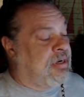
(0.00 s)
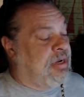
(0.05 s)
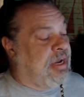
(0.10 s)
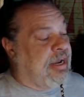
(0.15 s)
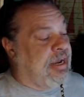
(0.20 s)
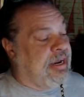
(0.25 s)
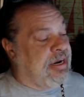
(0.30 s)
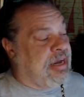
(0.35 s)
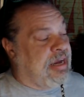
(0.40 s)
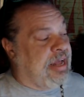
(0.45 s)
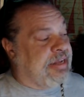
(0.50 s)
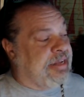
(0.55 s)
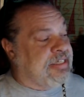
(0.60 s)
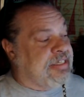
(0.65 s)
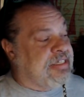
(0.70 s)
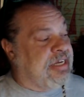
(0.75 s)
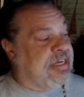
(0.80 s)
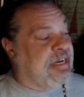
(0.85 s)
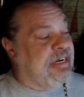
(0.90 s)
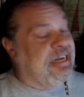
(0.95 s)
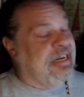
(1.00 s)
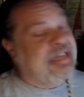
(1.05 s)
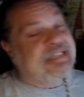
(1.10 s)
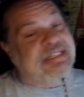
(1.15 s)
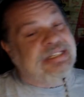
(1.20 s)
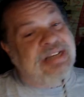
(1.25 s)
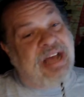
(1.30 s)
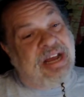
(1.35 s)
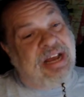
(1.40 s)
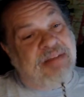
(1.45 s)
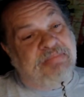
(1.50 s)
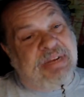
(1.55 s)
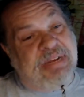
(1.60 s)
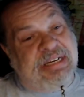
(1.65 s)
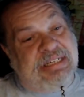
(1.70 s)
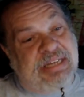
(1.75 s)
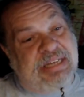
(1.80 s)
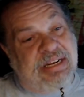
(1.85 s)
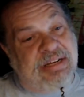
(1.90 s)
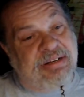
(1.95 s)
And like I said, it's not a
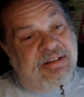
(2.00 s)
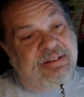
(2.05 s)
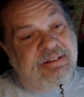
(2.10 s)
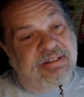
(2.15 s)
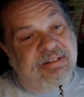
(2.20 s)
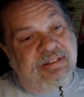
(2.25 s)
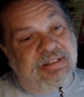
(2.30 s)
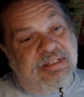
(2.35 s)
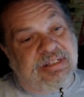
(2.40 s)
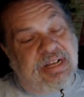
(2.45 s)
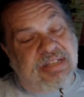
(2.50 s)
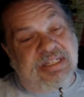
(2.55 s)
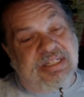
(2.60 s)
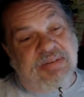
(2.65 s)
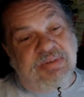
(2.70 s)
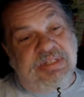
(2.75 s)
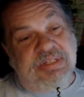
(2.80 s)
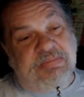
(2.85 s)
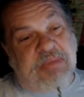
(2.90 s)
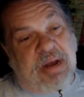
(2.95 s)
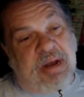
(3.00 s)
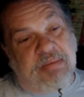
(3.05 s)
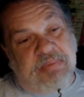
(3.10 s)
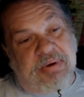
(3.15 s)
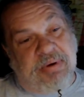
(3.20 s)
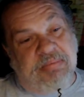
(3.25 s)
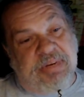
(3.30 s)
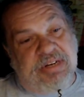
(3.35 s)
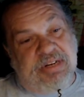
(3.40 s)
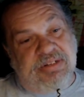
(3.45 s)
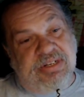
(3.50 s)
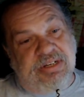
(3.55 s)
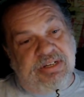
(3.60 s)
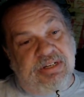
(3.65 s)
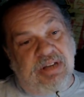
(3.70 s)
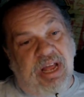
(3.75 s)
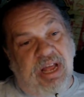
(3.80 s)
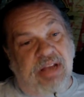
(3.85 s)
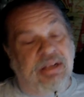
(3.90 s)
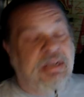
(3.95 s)
big deal because it was bumper music.
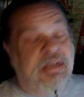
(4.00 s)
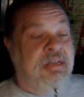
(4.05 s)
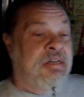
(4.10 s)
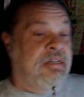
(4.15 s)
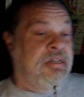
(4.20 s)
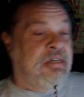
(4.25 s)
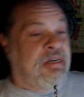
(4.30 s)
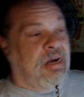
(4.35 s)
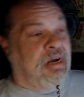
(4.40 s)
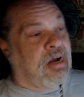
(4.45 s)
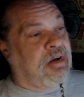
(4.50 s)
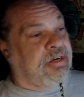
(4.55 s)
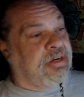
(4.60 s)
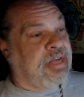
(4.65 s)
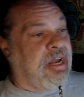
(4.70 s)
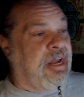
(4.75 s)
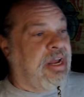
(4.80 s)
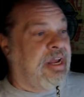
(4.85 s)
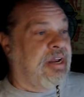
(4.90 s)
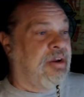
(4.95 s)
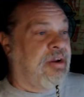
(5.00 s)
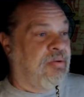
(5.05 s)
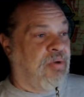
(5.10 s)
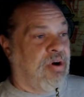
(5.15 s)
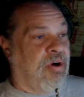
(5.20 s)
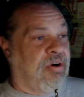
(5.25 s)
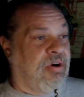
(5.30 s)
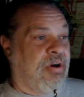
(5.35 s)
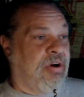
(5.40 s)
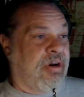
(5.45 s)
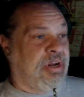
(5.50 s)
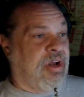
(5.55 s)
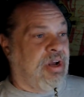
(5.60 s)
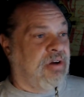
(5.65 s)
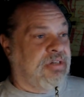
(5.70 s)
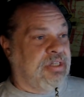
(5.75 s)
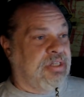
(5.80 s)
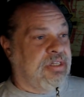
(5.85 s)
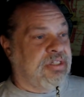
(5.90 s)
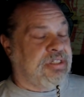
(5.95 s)
Like, okay, we're going to go
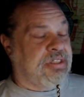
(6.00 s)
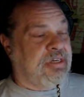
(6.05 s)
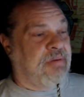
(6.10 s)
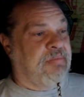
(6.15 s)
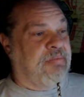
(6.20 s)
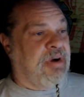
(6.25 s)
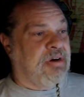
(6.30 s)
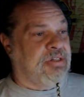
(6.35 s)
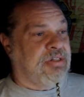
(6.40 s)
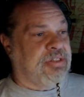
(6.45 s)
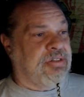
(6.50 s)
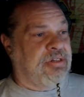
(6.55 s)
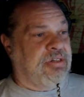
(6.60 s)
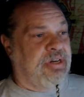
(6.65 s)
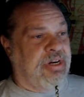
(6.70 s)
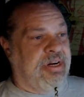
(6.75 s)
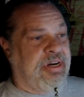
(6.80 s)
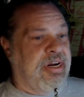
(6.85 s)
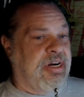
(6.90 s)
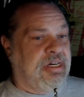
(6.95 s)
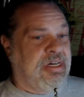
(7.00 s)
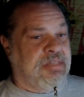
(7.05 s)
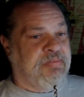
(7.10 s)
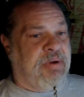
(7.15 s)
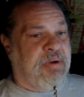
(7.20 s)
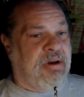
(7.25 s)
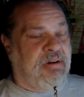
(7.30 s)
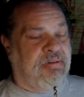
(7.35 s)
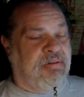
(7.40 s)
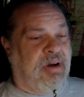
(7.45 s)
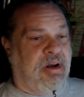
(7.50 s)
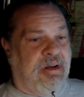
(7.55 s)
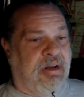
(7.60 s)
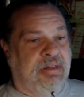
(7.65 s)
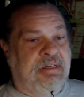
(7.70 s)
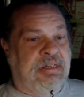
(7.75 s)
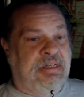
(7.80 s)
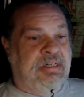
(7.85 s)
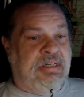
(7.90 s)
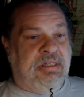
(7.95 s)
to this commercial and here's pole vault,
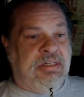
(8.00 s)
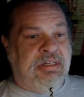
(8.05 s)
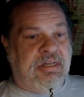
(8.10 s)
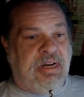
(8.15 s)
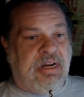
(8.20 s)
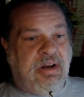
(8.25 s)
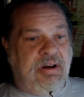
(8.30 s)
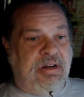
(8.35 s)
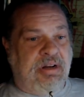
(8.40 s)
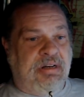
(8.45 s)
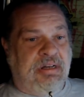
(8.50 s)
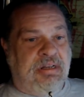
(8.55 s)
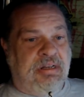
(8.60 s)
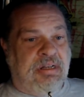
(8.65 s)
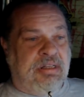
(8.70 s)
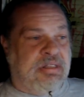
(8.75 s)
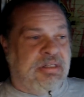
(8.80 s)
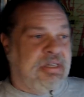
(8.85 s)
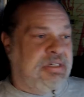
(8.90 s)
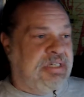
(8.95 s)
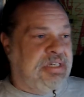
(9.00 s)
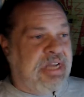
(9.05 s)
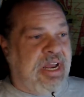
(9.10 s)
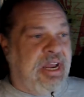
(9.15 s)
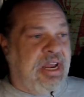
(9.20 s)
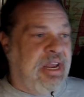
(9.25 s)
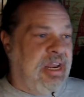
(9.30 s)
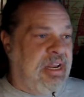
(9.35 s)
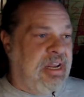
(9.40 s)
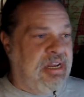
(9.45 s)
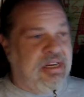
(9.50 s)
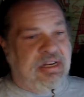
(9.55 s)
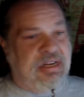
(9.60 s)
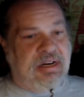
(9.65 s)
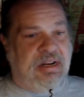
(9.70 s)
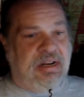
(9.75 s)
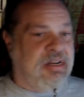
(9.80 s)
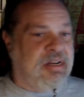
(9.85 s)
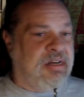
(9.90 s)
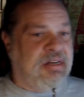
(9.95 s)
you know, and the day it
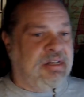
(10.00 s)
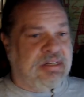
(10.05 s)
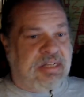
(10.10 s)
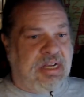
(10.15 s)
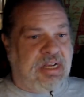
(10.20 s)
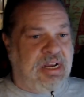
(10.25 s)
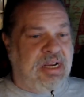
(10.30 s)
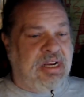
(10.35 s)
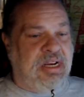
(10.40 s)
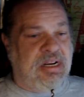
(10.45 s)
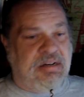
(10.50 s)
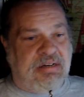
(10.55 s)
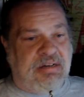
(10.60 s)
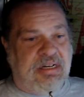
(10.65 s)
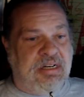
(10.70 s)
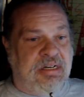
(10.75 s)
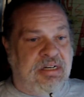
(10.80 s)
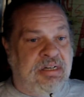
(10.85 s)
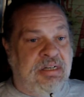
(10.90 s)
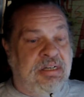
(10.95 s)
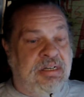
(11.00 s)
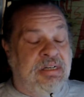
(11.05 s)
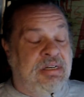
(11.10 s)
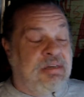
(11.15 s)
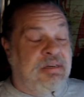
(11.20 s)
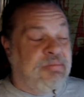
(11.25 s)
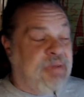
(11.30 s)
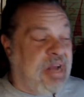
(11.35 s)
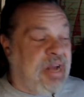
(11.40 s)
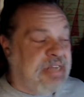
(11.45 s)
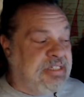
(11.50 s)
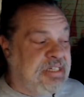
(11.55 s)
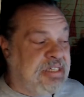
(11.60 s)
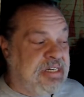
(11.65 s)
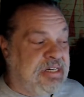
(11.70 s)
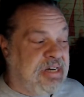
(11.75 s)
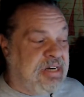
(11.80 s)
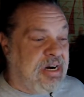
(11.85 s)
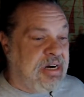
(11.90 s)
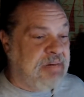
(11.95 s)
all caved in. But I
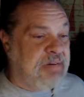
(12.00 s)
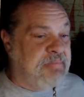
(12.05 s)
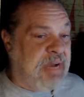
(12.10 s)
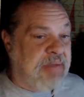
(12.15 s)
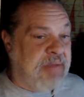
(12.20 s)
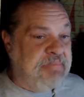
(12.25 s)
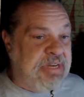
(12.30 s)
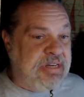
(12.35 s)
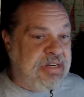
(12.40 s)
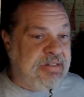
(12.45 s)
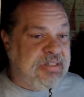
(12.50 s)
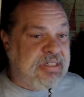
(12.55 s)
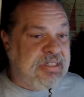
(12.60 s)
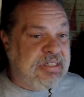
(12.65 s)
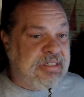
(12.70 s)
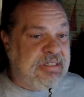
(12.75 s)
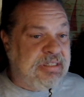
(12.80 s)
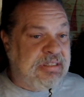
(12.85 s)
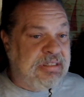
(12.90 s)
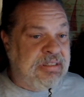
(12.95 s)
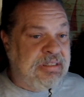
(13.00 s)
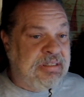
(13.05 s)
still heard my music